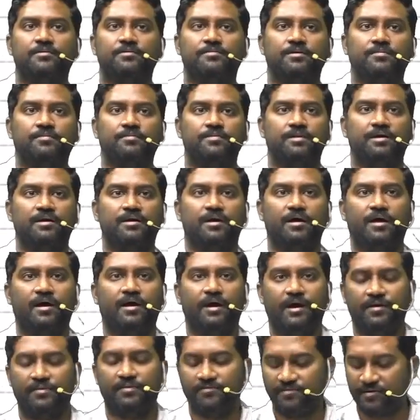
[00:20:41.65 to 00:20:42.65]

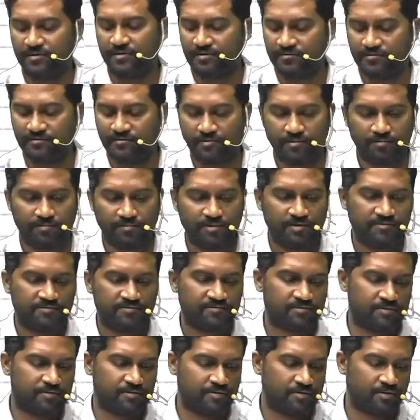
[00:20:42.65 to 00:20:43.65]
ABPA, answer should
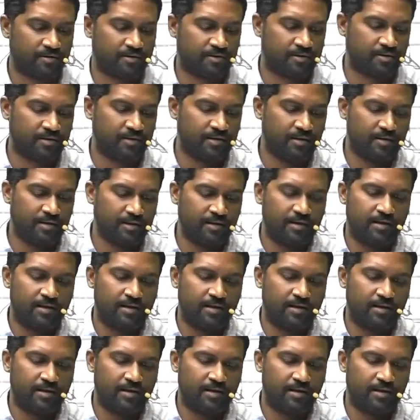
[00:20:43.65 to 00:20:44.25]
be steroid.